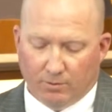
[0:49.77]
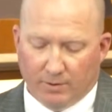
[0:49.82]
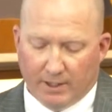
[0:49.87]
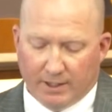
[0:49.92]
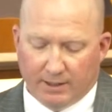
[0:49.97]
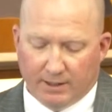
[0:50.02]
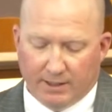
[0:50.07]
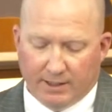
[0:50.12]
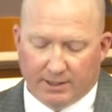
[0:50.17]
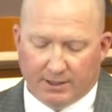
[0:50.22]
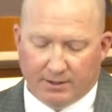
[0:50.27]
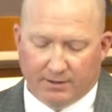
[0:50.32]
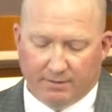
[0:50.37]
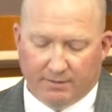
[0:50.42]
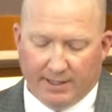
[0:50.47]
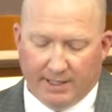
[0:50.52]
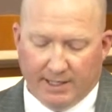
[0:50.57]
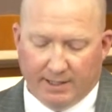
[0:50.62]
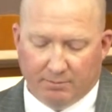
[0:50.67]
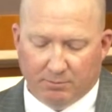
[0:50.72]
regulation of
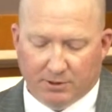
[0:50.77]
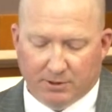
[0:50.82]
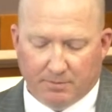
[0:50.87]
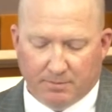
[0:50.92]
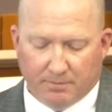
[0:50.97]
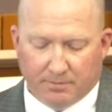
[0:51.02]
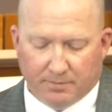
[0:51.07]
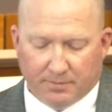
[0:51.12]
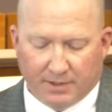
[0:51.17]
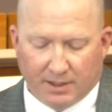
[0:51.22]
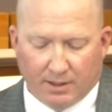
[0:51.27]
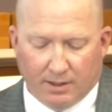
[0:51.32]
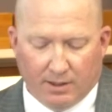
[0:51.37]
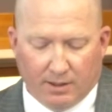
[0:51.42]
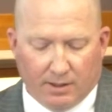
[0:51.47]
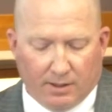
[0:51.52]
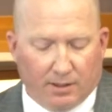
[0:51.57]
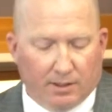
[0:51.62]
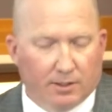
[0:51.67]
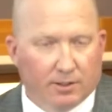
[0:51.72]
dams.
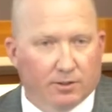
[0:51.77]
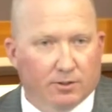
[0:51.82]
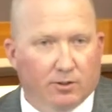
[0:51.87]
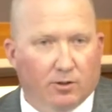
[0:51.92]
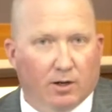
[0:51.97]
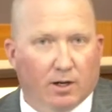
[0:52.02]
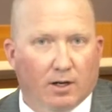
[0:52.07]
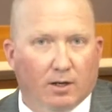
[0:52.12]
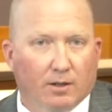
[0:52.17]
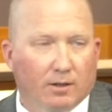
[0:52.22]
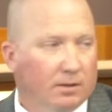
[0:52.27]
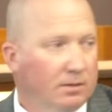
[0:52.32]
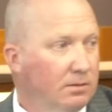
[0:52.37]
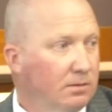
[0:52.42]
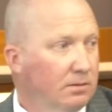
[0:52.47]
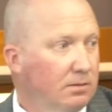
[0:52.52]
So our